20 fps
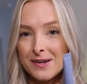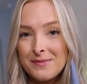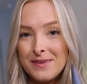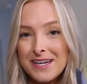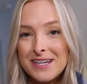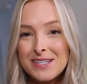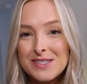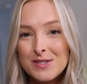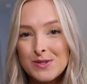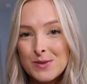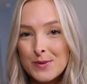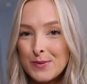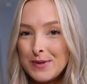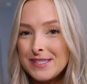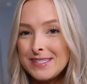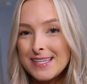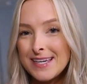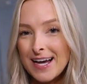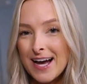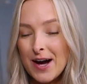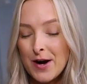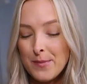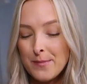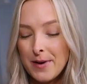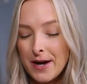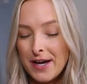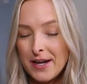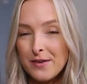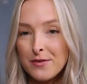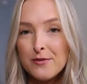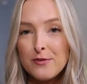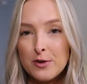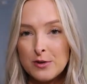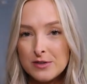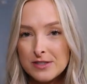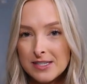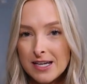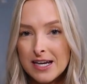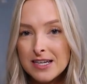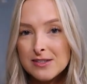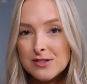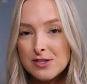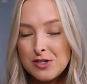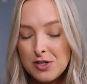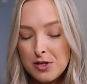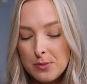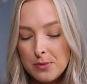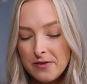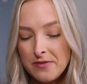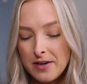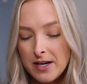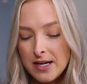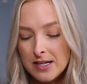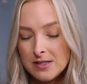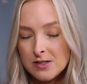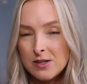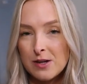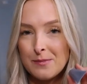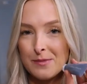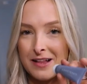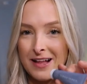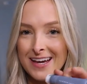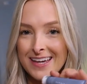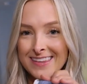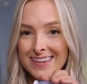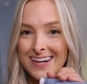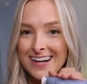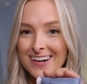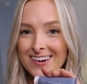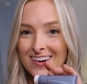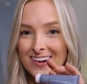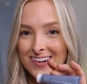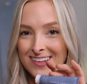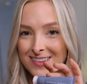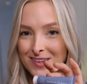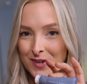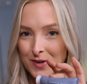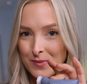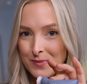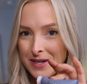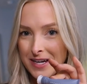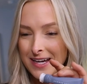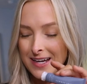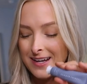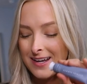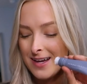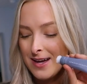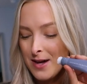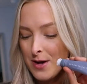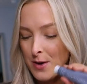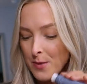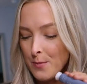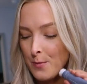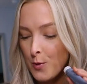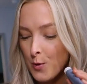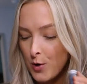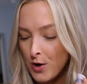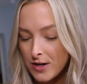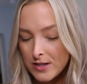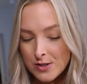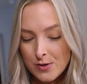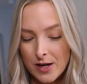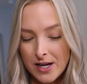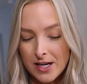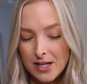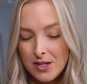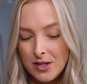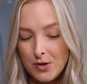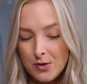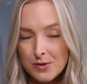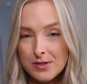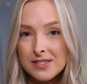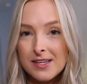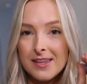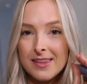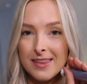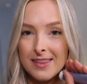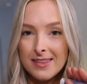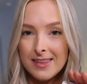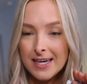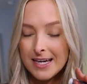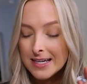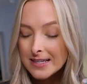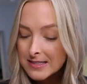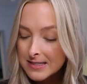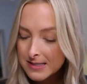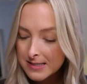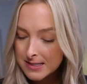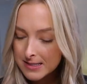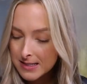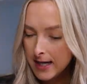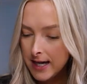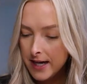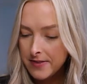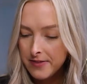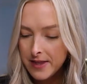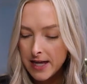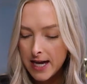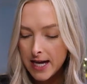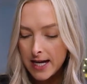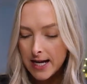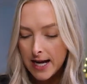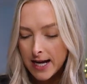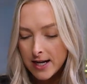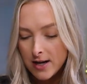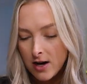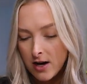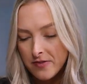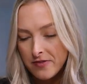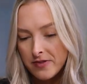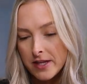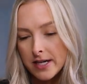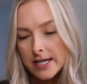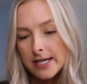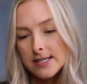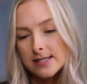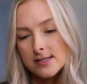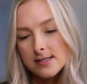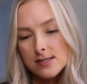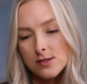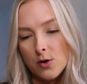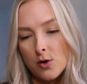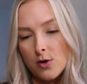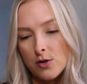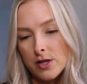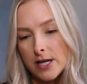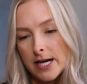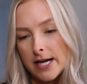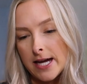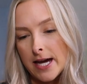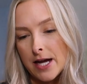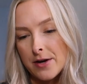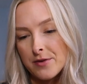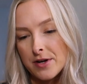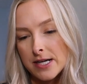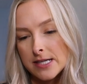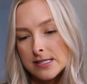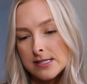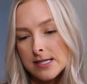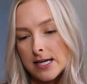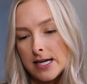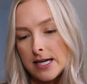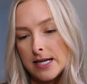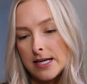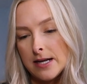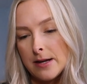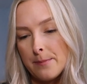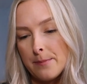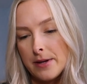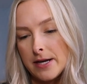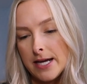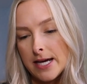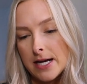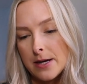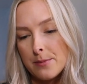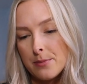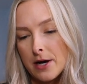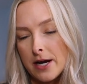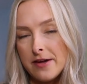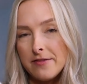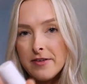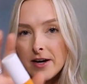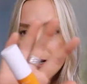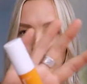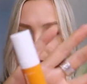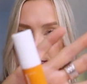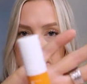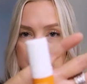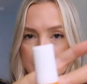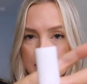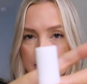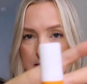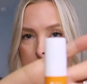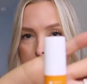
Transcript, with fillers: I'm like squeezing out my full size tube of it. So I'm glad that I got a little bit more so I can use this. And then I got this Ole Henriksen Banana Bright Vitamin C